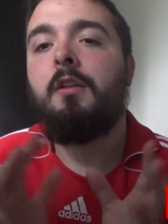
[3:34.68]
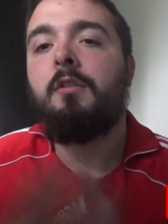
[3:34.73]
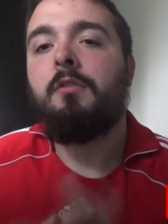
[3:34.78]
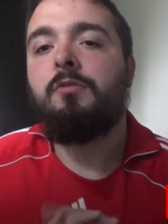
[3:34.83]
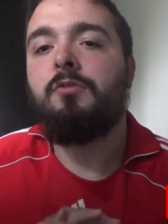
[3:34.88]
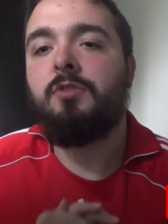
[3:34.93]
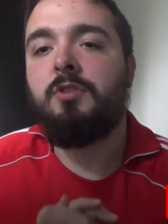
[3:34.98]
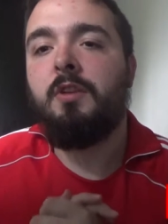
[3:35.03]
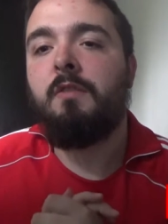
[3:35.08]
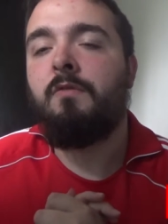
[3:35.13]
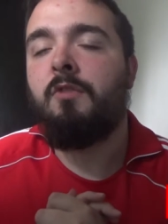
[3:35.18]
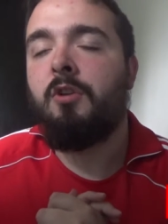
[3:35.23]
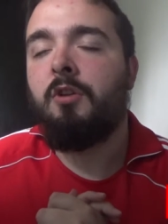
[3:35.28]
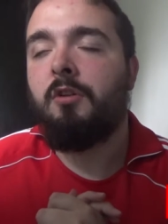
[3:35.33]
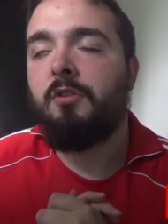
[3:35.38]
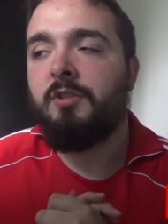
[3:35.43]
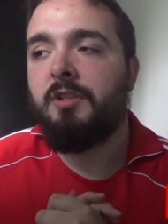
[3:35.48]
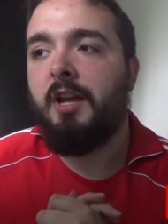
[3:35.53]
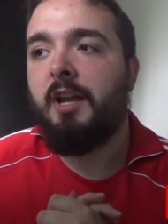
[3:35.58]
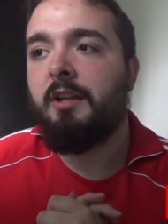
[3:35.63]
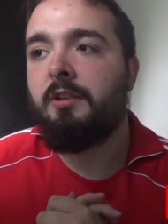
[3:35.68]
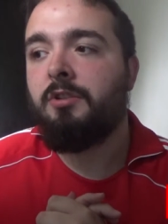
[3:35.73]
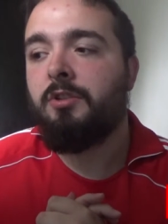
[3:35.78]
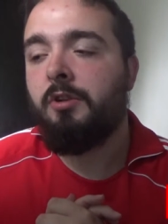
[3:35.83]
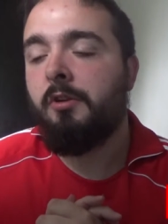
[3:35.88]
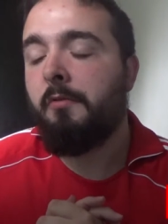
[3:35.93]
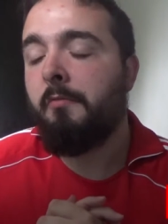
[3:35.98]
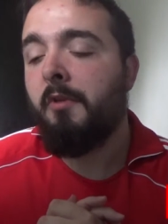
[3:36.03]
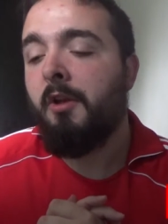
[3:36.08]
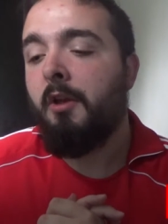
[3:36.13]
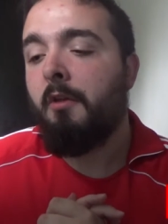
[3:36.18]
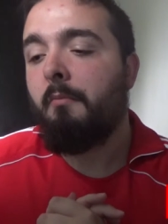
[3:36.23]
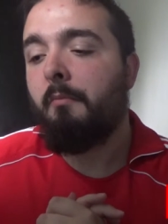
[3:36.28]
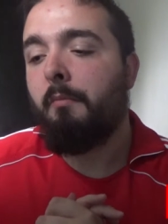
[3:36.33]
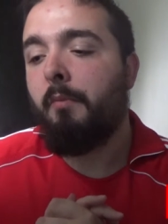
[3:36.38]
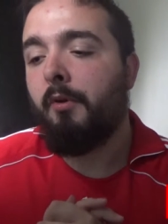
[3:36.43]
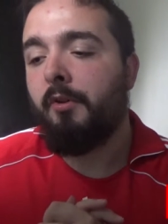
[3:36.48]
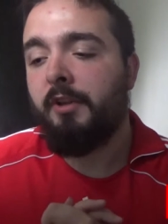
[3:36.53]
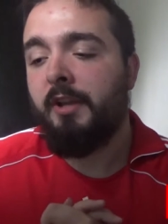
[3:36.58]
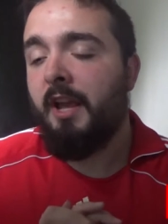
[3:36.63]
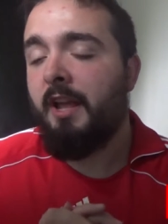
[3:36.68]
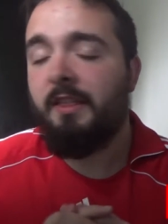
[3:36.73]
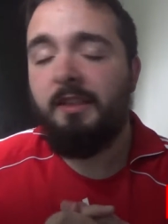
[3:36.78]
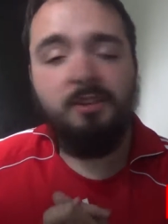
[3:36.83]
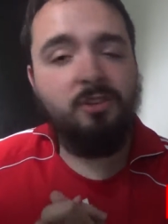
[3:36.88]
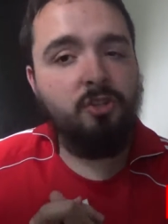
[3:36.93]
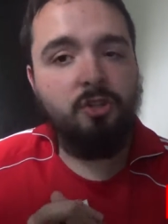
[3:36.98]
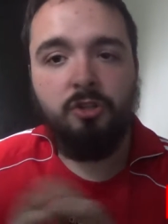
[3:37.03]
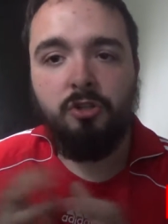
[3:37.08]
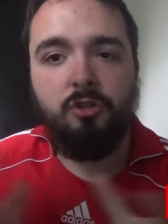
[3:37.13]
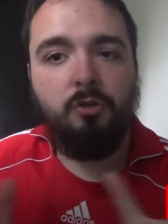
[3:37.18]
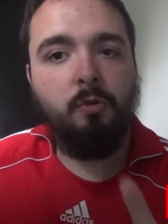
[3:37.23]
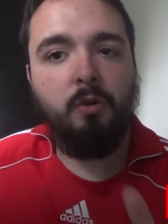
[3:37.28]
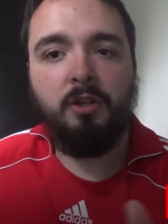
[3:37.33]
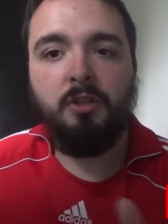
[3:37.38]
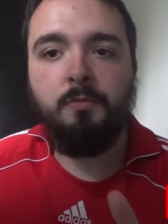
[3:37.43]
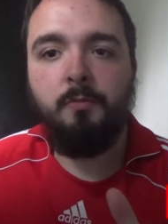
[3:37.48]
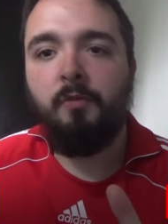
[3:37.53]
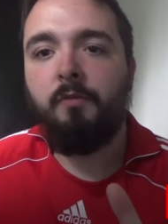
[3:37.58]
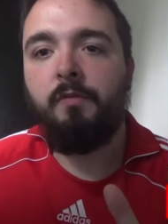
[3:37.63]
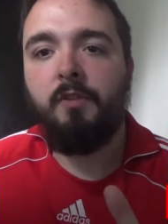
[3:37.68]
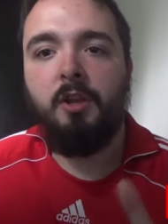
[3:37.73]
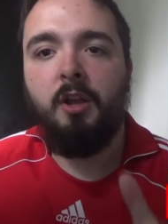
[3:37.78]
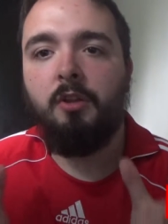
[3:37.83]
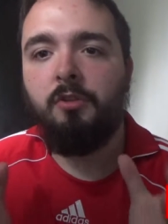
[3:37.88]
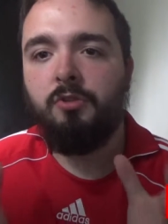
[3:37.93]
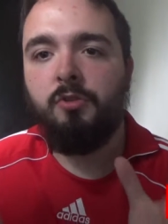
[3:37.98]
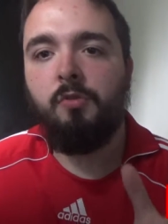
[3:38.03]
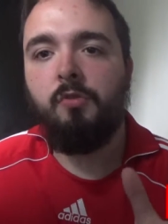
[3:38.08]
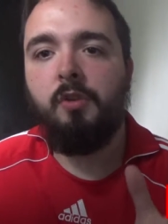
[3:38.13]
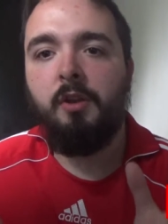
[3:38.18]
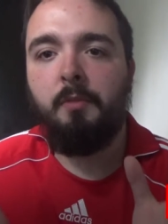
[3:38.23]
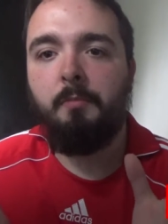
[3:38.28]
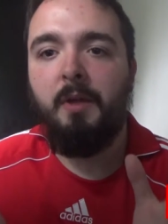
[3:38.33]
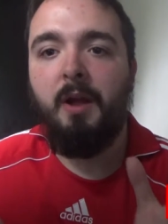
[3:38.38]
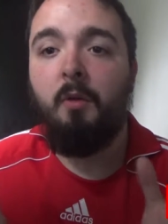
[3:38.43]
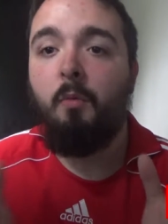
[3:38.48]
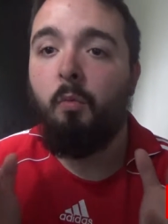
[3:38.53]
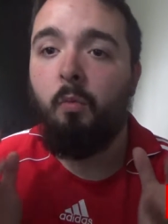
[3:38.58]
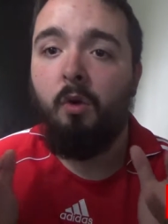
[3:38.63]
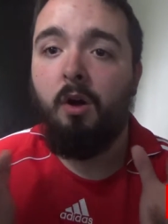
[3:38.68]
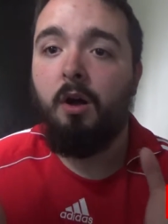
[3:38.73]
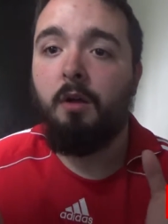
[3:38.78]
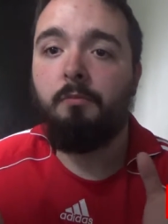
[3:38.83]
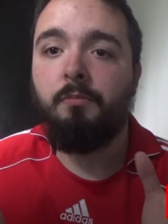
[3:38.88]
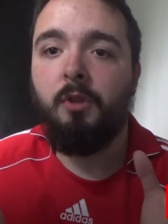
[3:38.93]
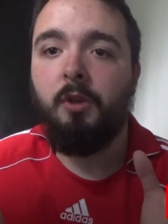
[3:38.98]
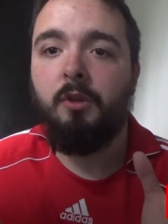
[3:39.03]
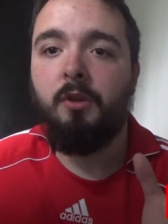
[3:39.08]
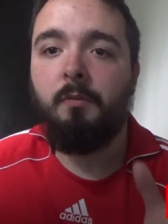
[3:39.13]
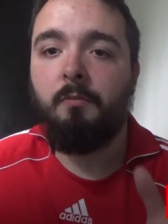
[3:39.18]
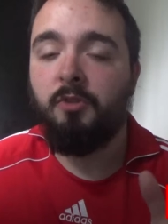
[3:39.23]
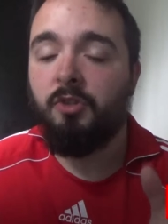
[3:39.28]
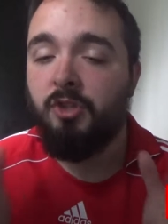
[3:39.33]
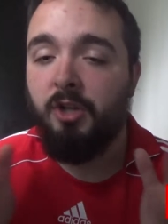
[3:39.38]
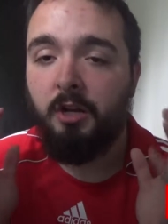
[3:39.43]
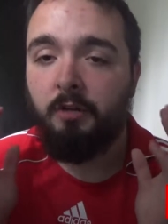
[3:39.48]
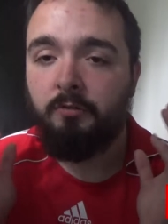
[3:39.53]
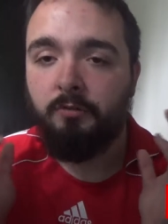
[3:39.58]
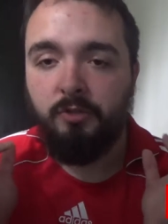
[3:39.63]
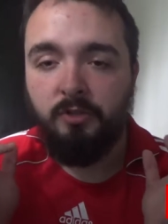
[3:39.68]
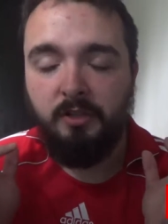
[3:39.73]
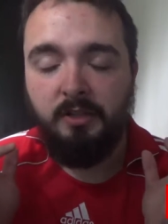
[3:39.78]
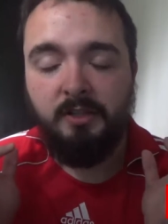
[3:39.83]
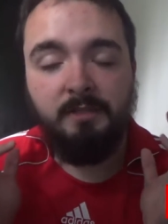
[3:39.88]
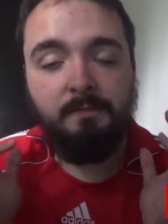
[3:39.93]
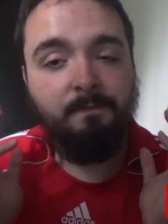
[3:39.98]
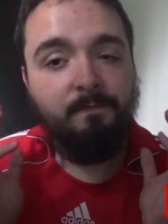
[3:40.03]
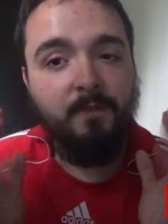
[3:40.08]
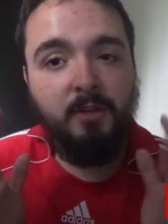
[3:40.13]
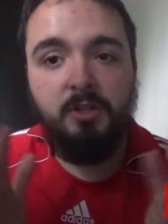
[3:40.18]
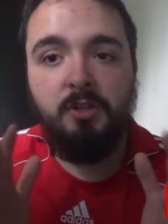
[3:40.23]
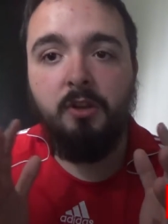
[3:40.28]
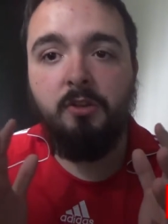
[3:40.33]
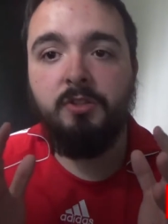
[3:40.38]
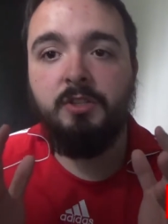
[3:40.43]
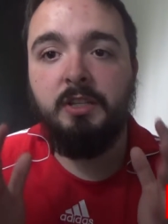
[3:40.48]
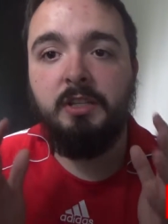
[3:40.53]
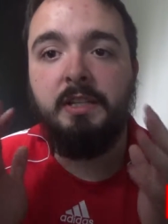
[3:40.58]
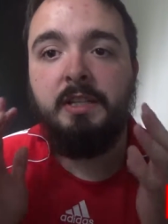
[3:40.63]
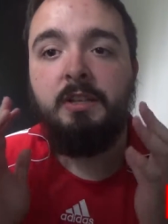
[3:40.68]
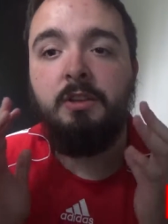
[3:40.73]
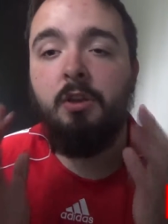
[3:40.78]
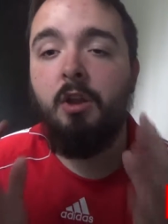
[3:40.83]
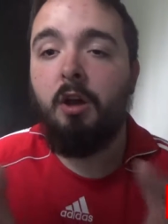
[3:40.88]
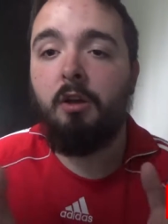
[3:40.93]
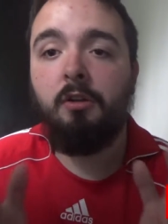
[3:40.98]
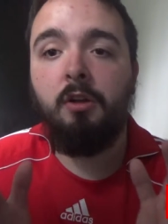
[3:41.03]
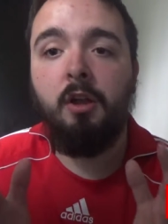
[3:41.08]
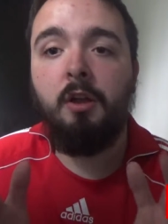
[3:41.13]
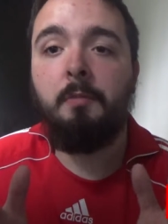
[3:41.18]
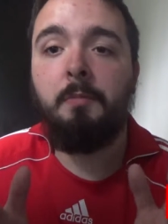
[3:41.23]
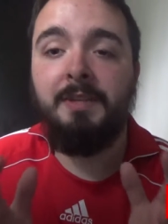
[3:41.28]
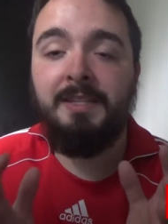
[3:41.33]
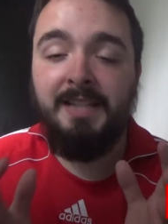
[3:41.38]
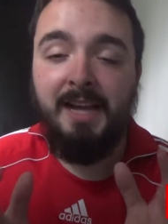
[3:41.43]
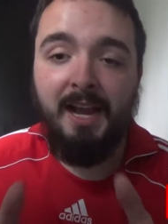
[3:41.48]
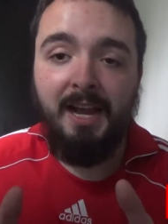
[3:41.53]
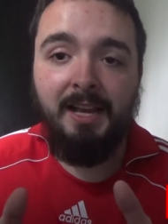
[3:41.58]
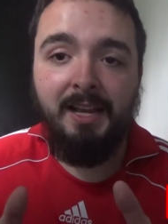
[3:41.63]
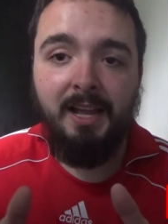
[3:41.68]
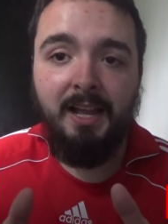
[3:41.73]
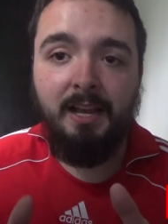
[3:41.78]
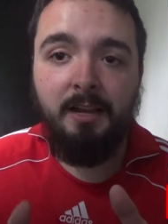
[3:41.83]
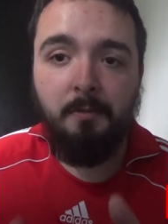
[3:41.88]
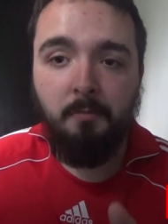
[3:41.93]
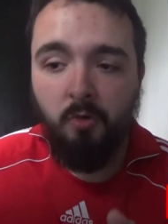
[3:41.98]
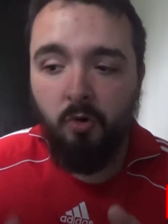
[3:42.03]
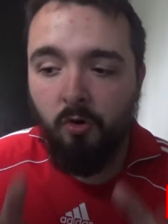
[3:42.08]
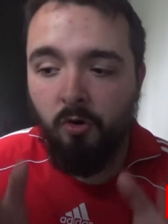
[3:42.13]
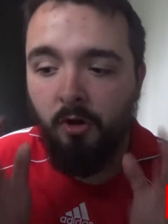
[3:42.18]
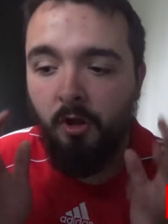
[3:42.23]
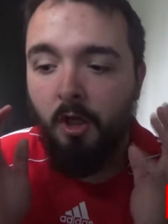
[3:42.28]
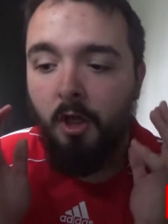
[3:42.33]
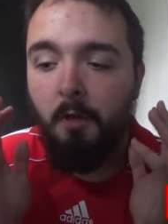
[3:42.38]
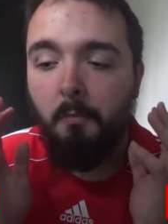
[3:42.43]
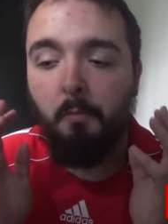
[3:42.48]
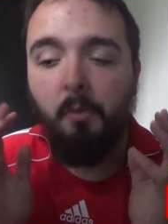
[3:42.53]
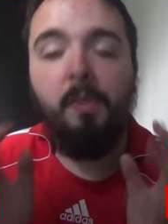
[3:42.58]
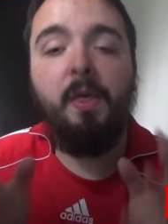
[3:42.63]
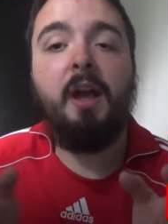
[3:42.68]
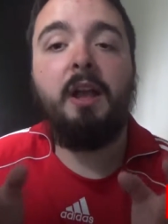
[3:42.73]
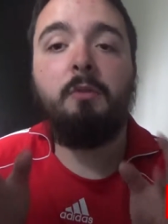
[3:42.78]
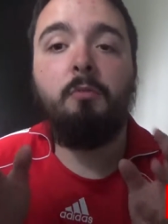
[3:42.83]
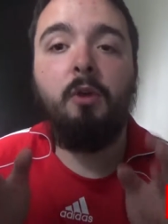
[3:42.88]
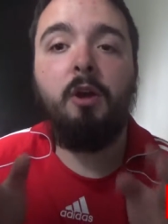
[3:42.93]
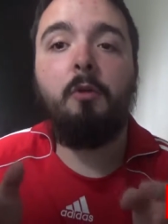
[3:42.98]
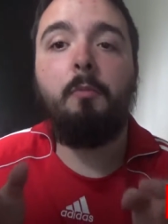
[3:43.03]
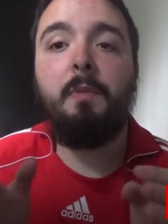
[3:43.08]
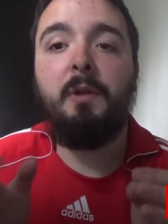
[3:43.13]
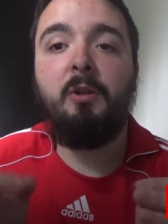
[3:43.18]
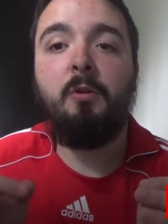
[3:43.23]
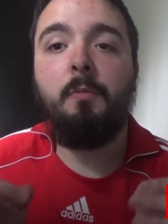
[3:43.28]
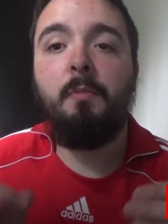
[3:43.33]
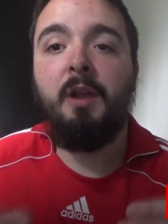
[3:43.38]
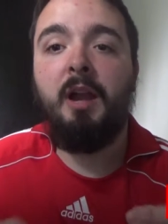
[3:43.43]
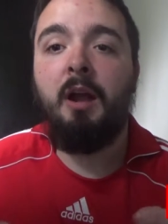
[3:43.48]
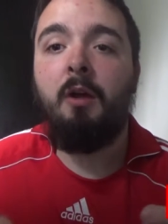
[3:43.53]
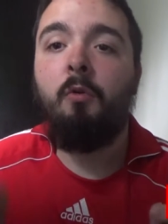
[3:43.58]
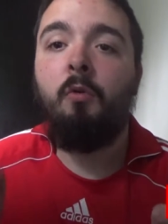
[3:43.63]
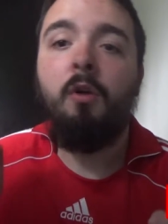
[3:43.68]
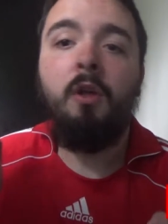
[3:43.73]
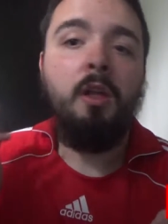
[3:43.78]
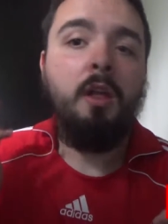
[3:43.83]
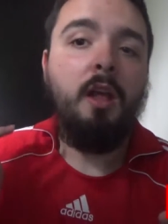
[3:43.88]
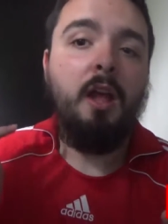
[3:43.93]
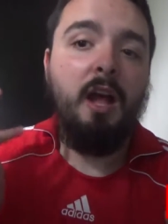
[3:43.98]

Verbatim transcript: just giving you guys a heads up. But yeah, this is just a quick small video talking about what I'm doing on my channel. So the videos are not going to be daily anymore, but they will be coming out